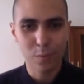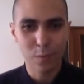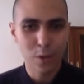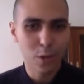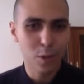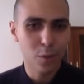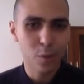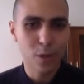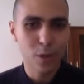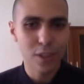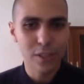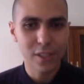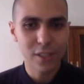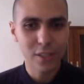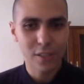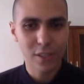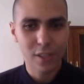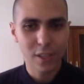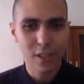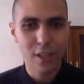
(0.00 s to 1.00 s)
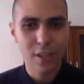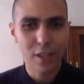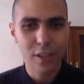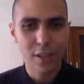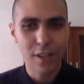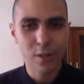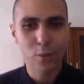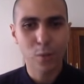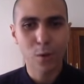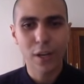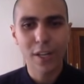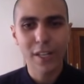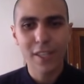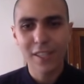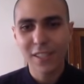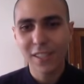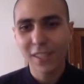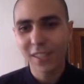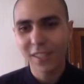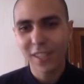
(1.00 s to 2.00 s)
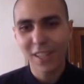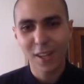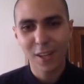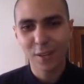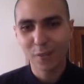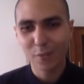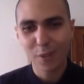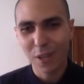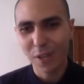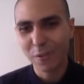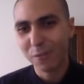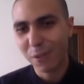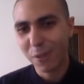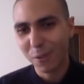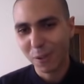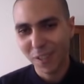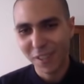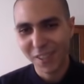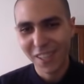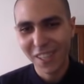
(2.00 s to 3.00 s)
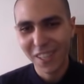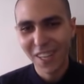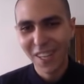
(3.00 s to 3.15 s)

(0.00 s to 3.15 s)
Why they're not lying? Why he didn't lie for everyone?